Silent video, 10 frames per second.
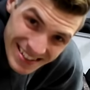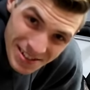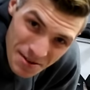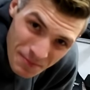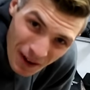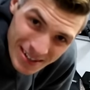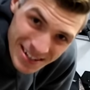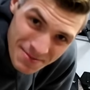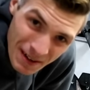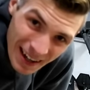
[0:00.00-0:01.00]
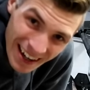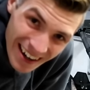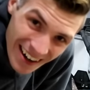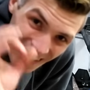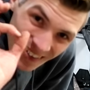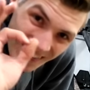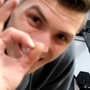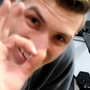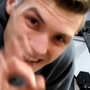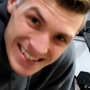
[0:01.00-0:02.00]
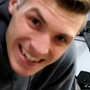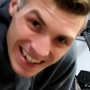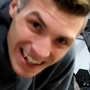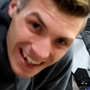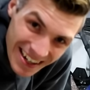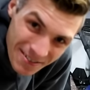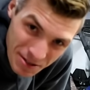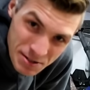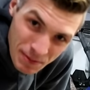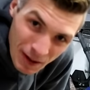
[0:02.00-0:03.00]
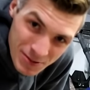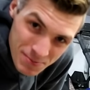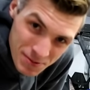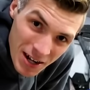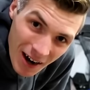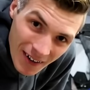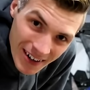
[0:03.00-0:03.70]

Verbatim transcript: This light bar is gonna make it real nice at night when he's plowing some snow.